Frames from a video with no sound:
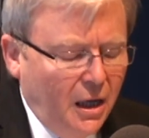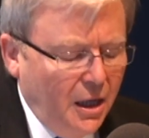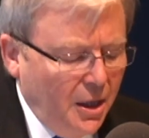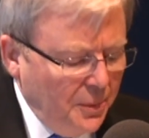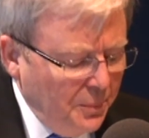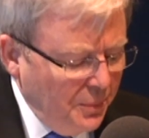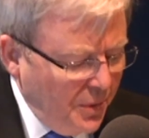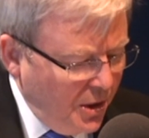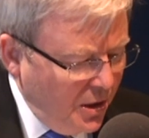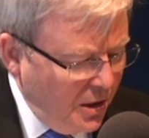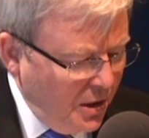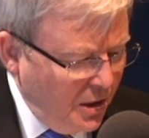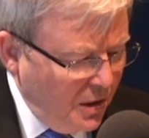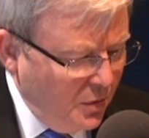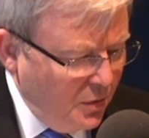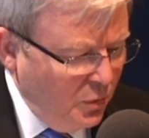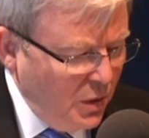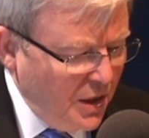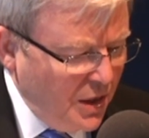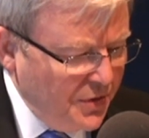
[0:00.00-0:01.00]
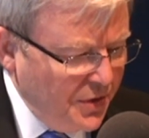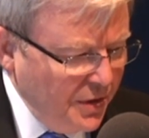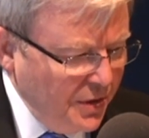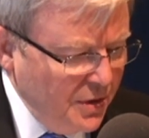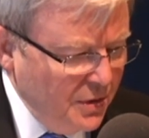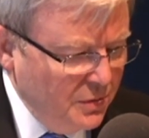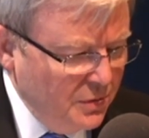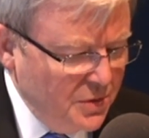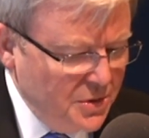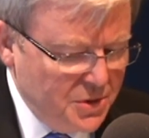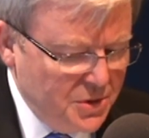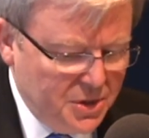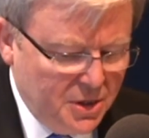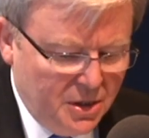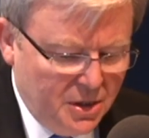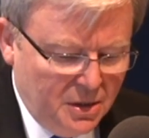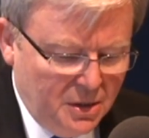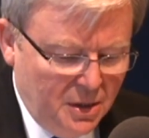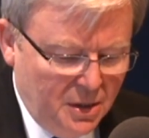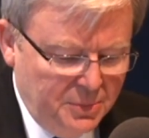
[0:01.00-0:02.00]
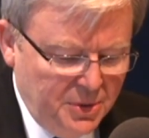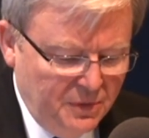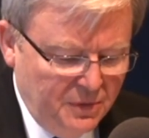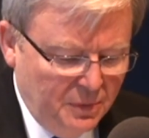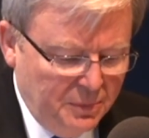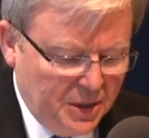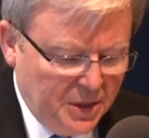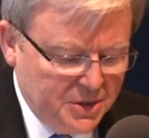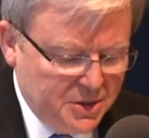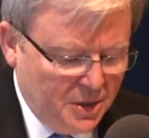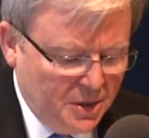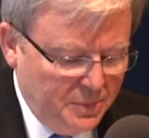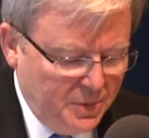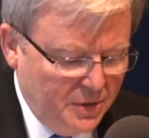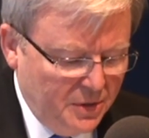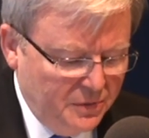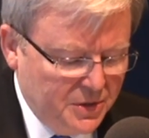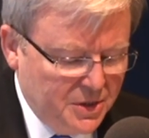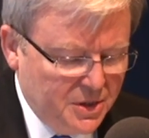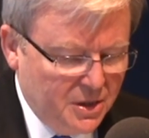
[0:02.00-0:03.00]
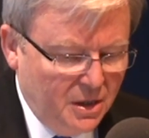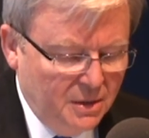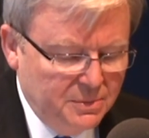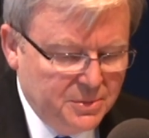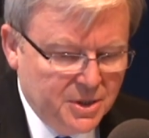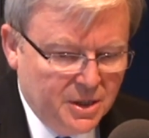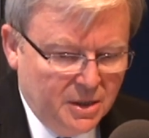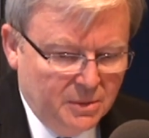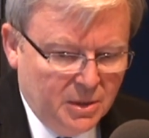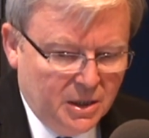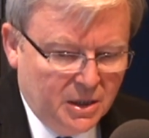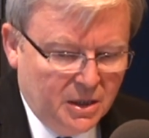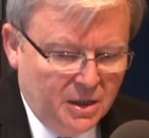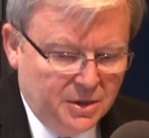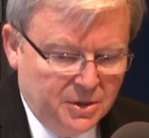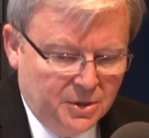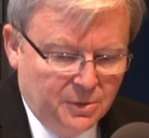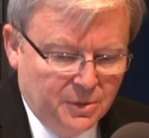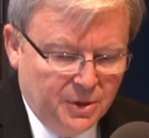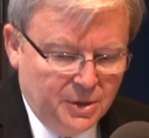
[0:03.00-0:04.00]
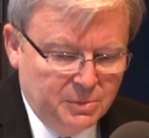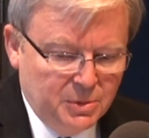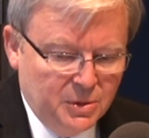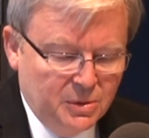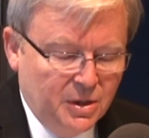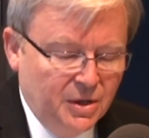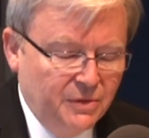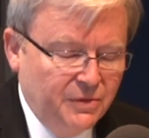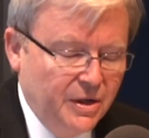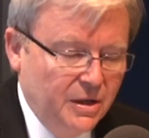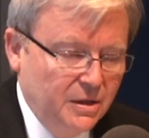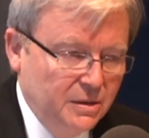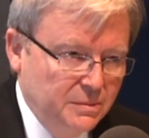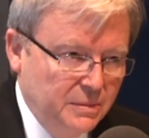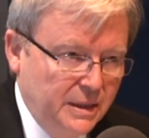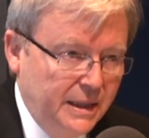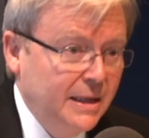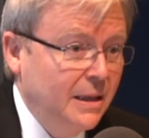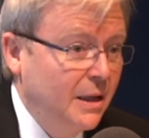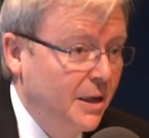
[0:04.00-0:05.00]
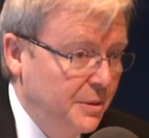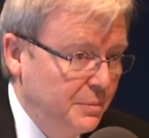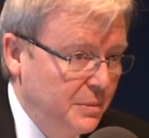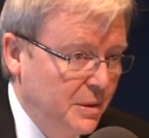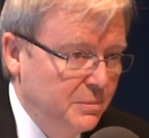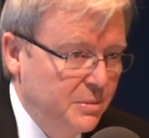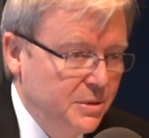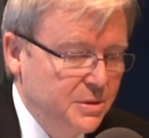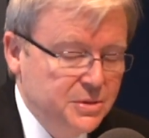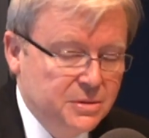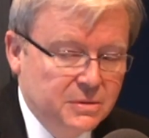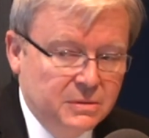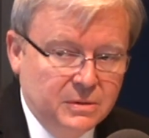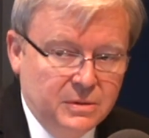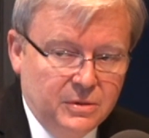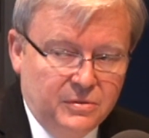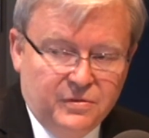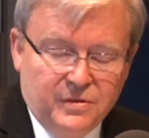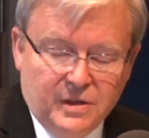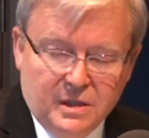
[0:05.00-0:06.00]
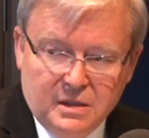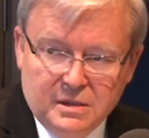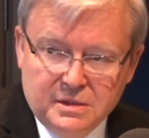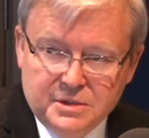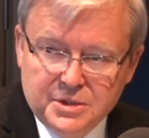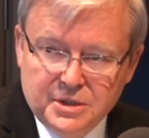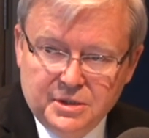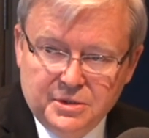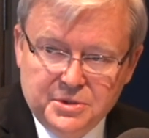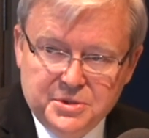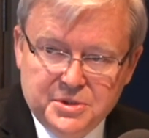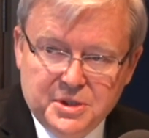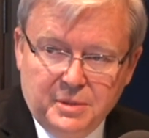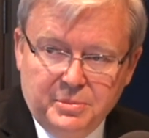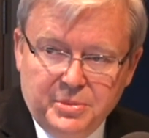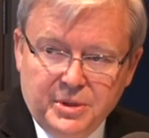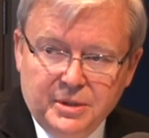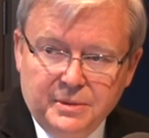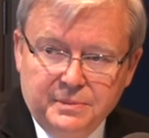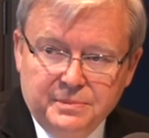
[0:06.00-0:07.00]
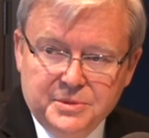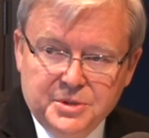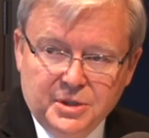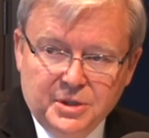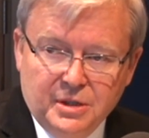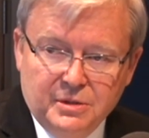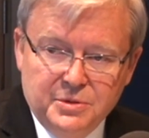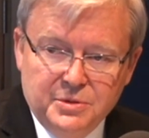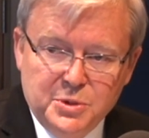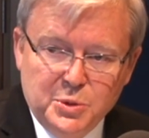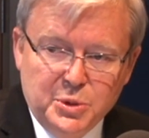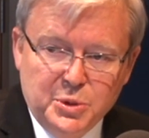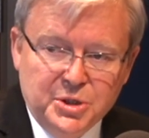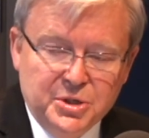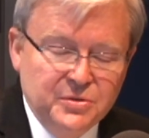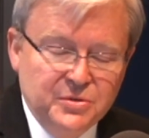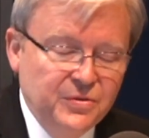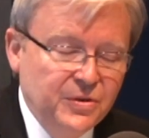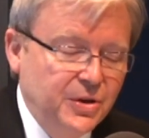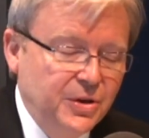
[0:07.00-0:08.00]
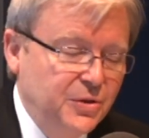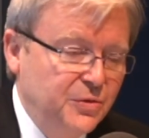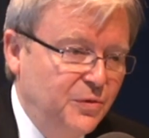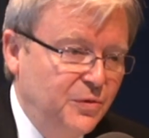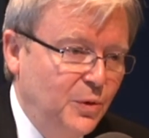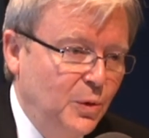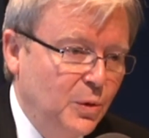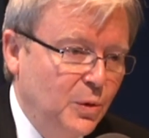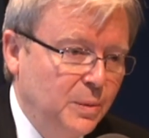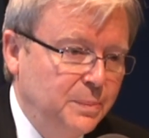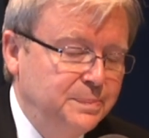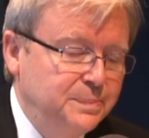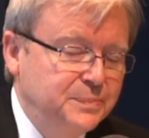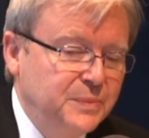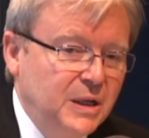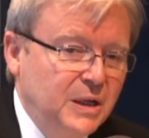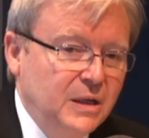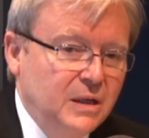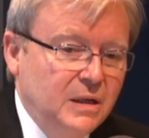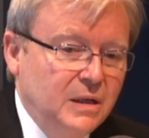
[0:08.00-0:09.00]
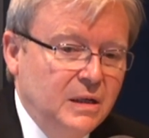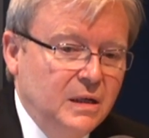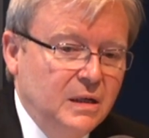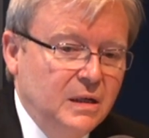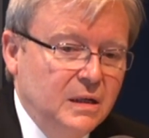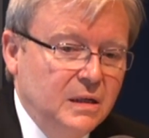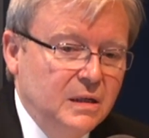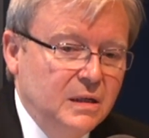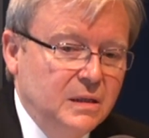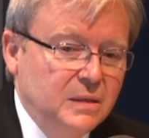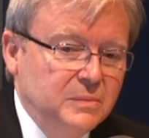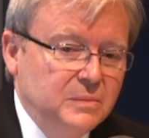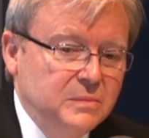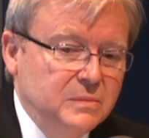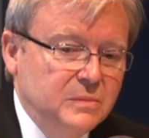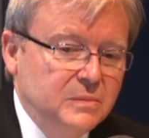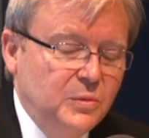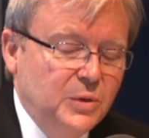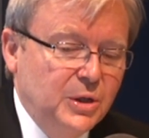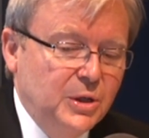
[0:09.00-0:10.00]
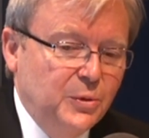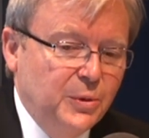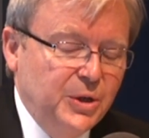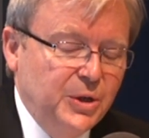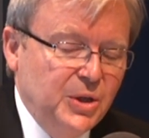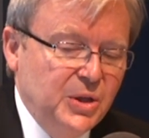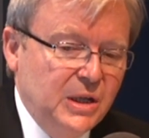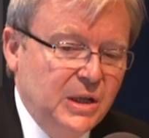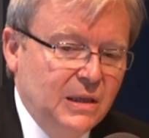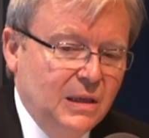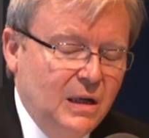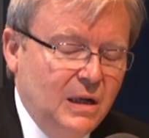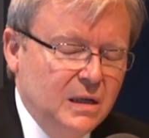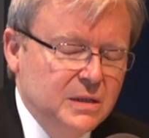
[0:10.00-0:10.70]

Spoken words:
Well, I think there was a bit of a mix-up over timetabling. I'd agreed with one of our Adelaide members, good fella, Tony Zappia, to go and do an interfaith forum. We agreed on that